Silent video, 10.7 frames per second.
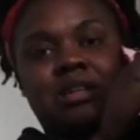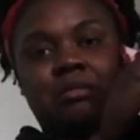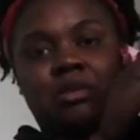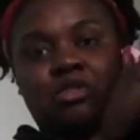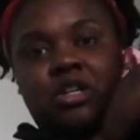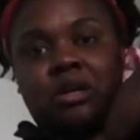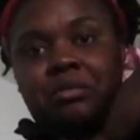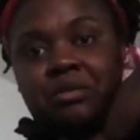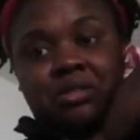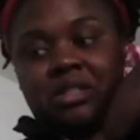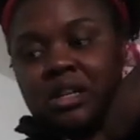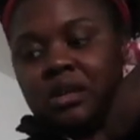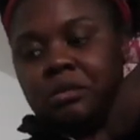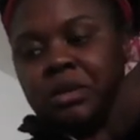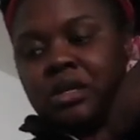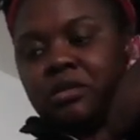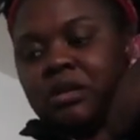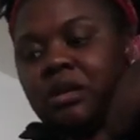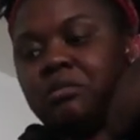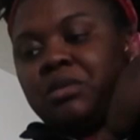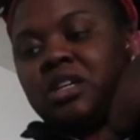the time I woke up, it was time to pick her
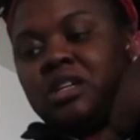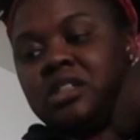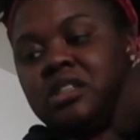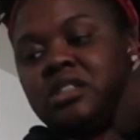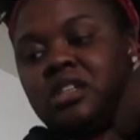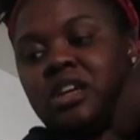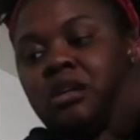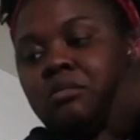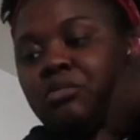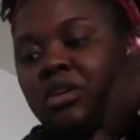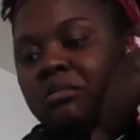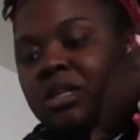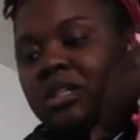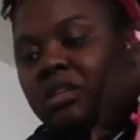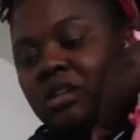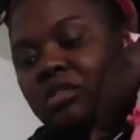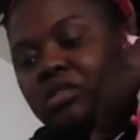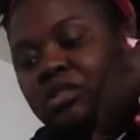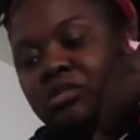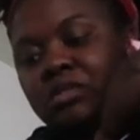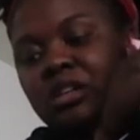up because she had an appointment to go
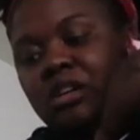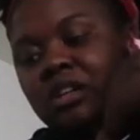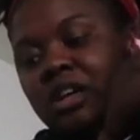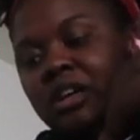to and all